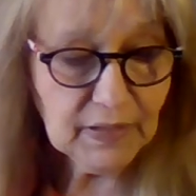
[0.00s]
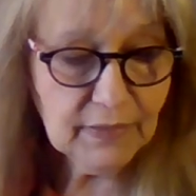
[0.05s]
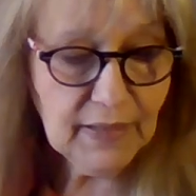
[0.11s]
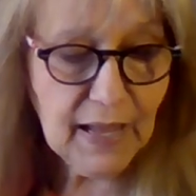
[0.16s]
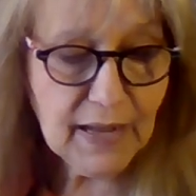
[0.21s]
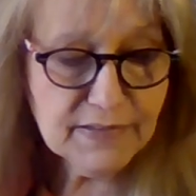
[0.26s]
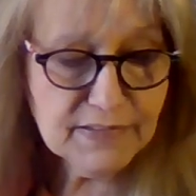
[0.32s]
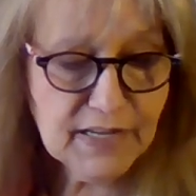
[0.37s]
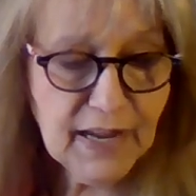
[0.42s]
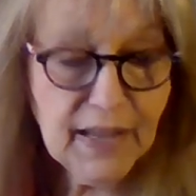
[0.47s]

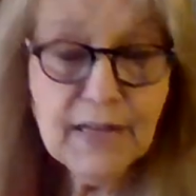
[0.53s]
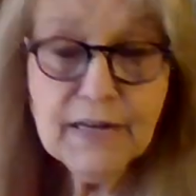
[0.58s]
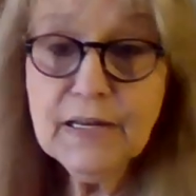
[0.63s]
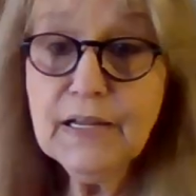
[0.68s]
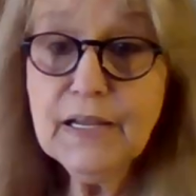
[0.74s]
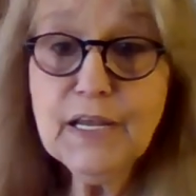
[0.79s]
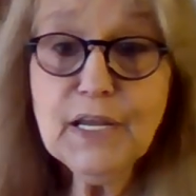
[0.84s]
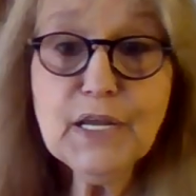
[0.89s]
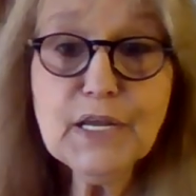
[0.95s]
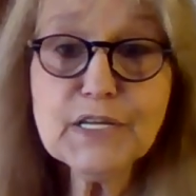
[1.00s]
That 10
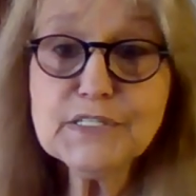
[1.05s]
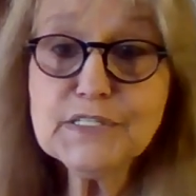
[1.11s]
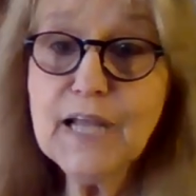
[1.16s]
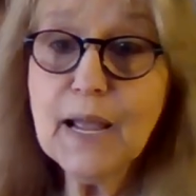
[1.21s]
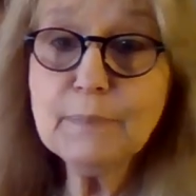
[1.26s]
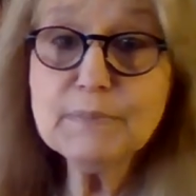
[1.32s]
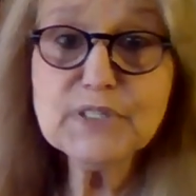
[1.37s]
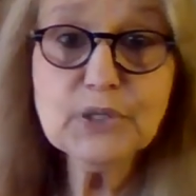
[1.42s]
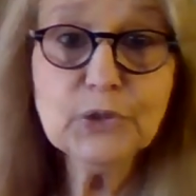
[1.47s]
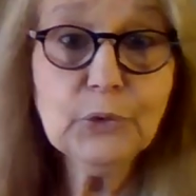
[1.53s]
is
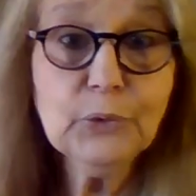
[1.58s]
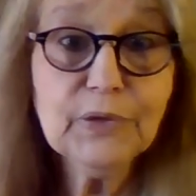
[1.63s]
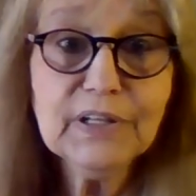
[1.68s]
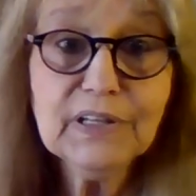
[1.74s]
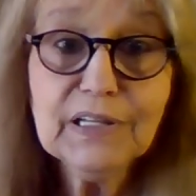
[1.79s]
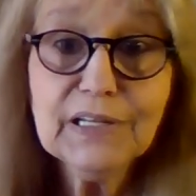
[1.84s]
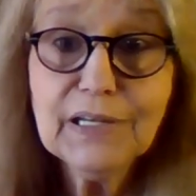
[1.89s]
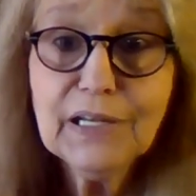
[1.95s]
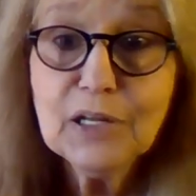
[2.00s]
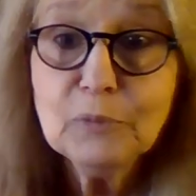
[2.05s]
absolutely
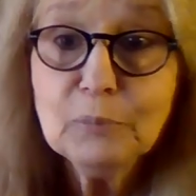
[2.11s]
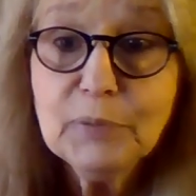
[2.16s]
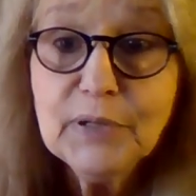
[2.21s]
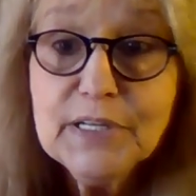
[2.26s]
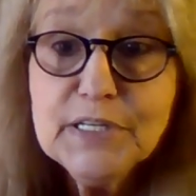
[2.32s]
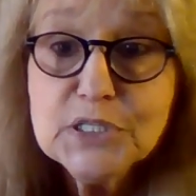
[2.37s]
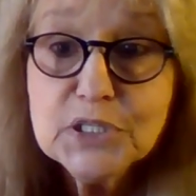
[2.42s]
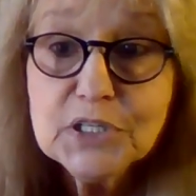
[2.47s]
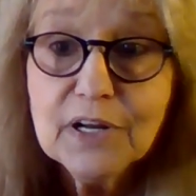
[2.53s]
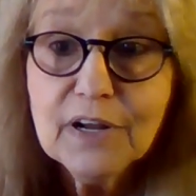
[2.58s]
the
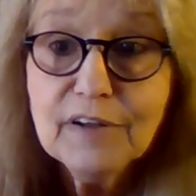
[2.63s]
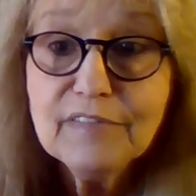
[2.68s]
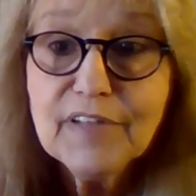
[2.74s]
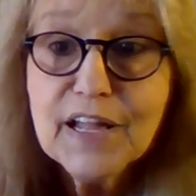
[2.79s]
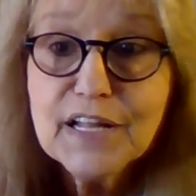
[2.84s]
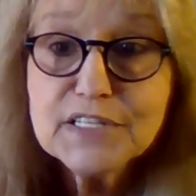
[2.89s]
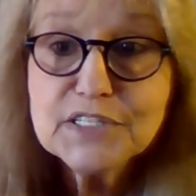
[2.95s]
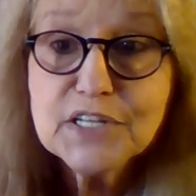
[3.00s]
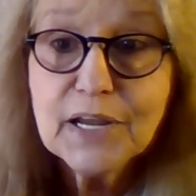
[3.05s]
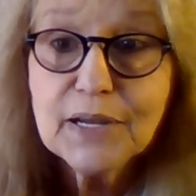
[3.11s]
completion of
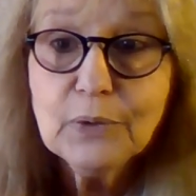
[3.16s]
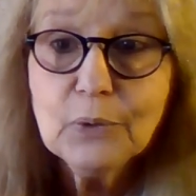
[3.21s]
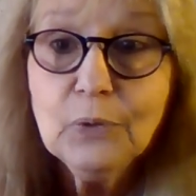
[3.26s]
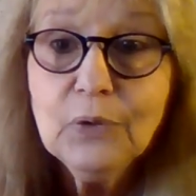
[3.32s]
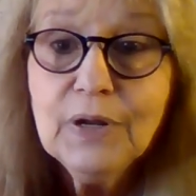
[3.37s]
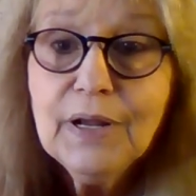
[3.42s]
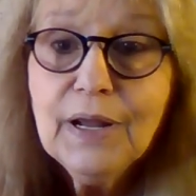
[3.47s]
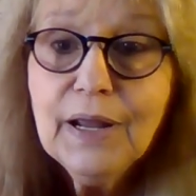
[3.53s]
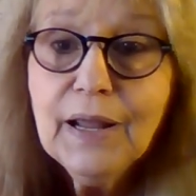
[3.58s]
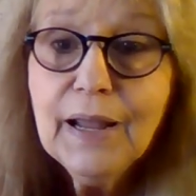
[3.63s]
that cycle,